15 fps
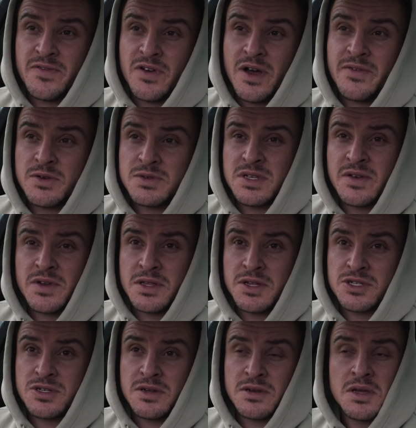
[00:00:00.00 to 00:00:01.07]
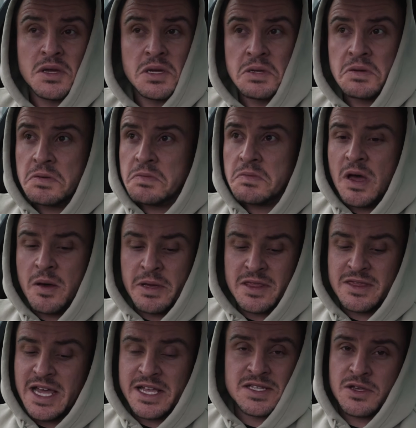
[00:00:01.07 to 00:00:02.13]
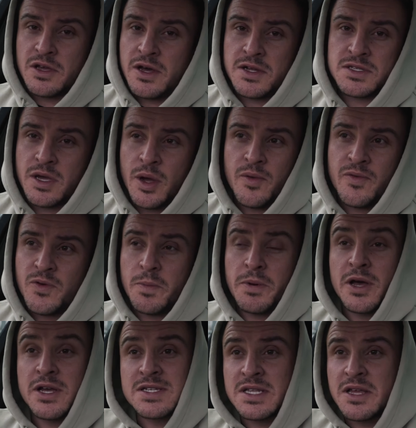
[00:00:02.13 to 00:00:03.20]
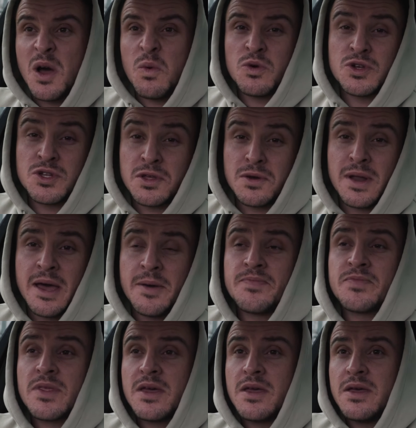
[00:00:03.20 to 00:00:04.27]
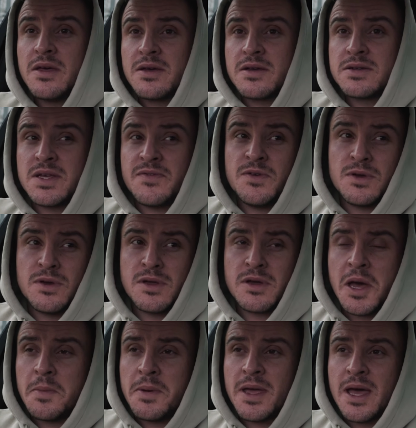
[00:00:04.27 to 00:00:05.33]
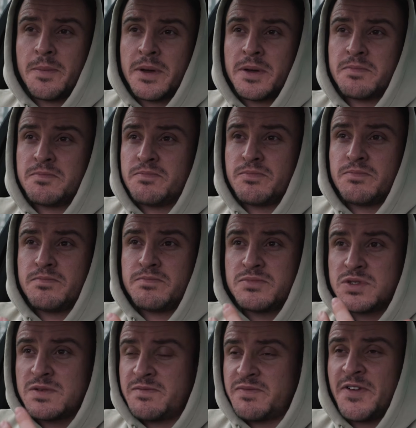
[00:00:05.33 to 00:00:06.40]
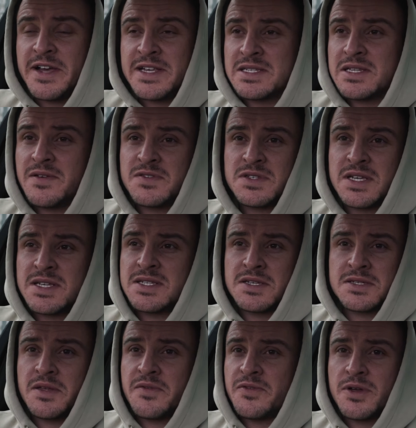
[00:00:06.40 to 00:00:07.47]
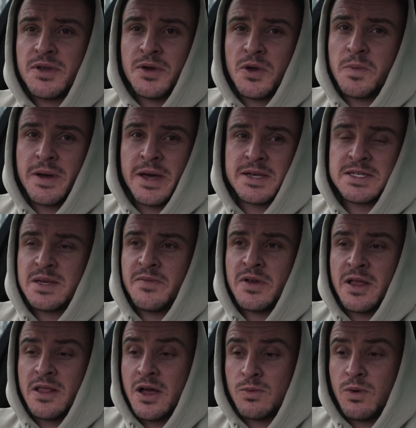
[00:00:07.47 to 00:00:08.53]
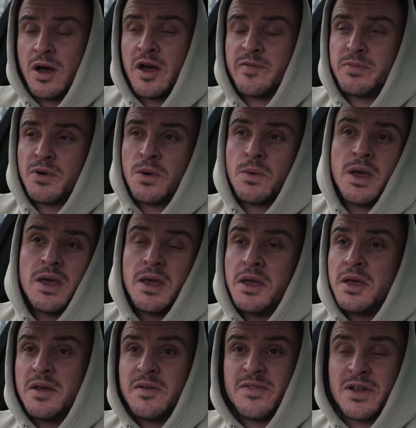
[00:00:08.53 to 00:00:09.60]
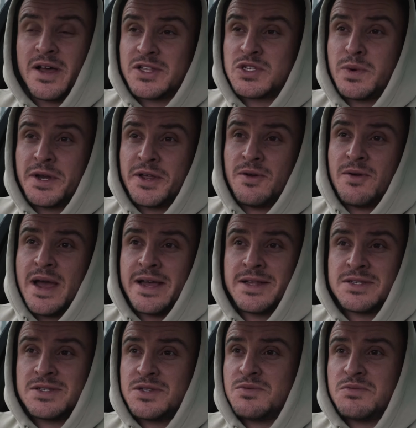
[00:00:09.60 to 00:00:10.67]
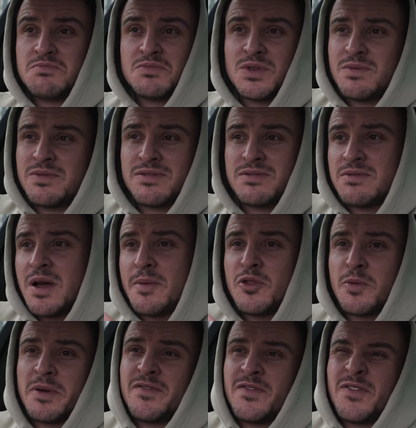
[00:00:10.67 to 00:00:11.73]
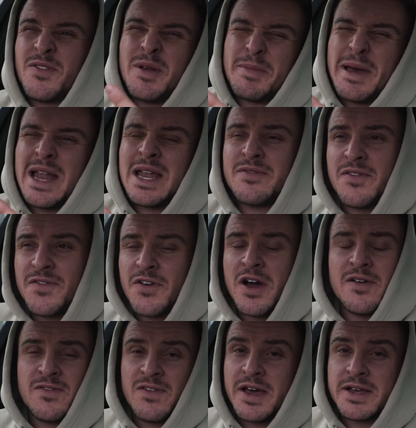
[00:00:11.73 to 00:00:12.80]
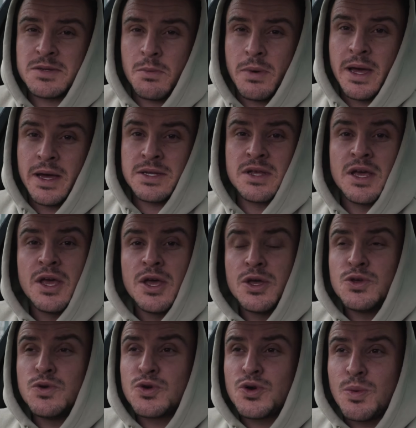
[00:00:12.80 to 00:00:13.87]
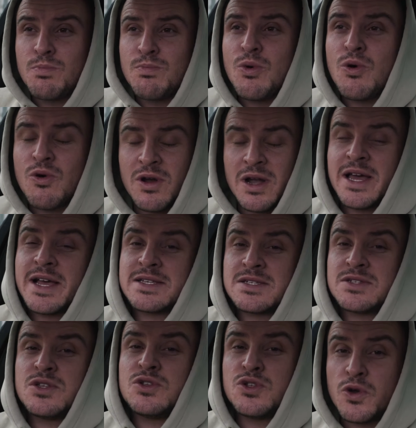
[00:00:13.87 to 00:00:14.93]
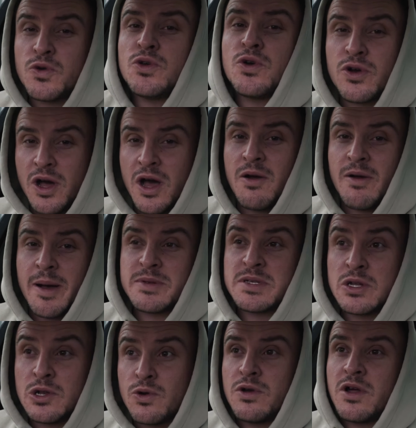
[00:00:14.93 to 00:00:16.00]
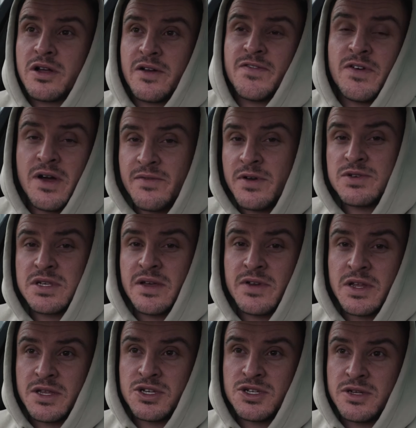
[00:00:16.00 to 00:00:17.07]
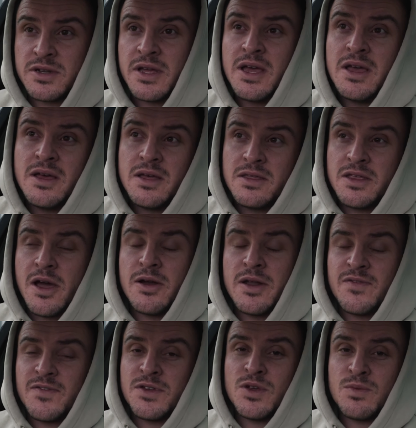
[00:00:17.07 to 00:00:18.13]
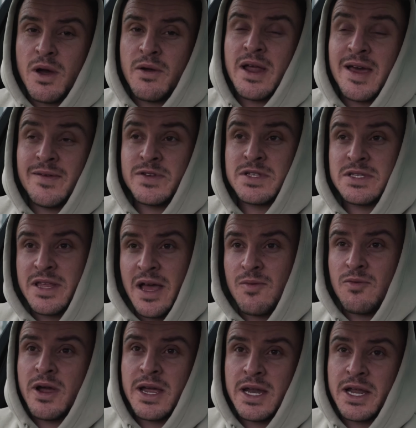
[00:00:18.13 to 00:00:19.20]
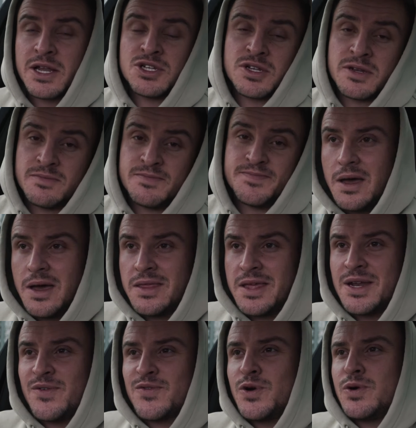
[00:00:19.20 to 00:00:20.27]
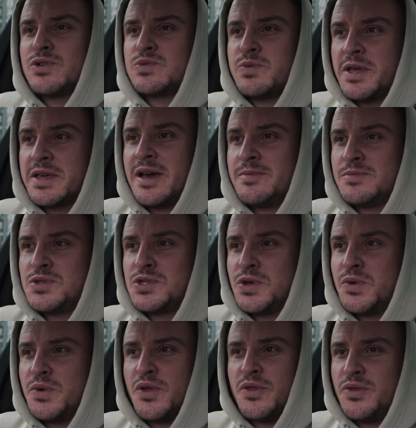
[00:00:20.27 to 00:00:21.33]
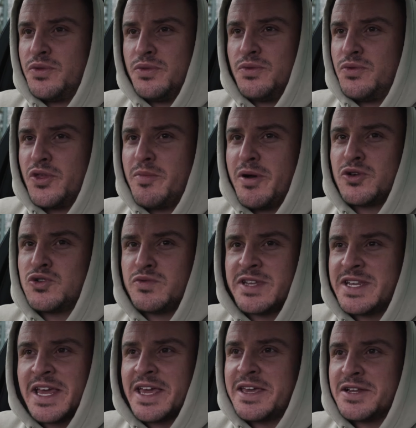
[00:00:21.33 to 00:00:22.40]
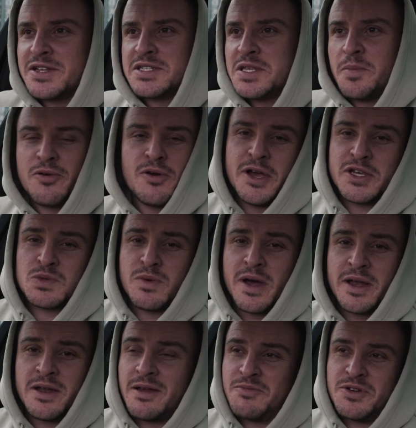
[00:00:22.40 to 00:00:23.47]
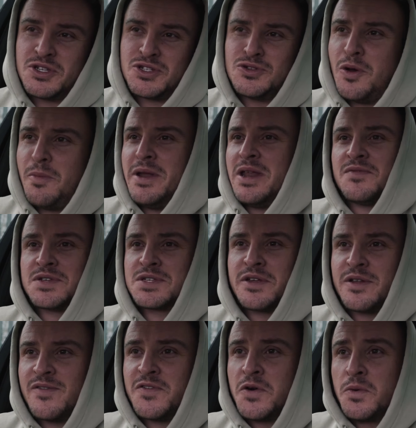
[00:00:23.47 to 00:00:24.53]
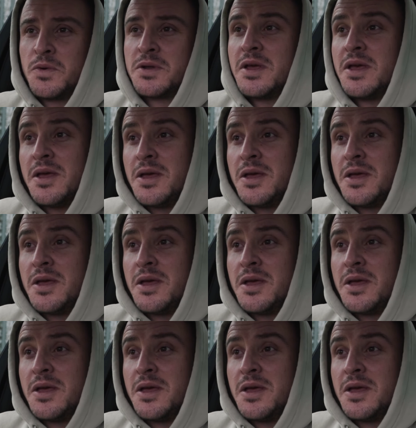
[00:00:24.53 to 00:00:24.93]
507 edition, I mean, that's the car to go for. Personally, I wouldn't do that, because if you can go and pick up a facelift C63 coupe, something like what I've bought, for like 20 grand, for about another £5,000, you can more or less do your car up to look like a 507 edition. The only thing you won't have is the uprated engine. And then of course we come to the most ridiculously priced one, which not many of us can afford,